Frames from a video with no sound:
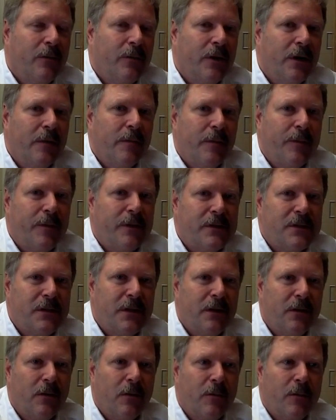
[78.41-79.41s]
we come up on
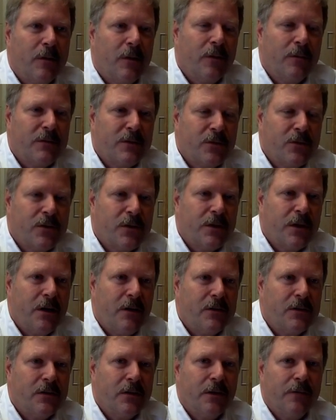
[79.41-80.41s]
scene or we're searching the
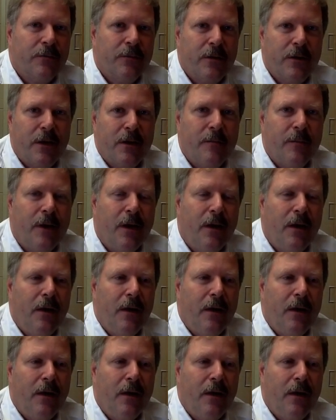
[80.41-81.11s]
house looking for them.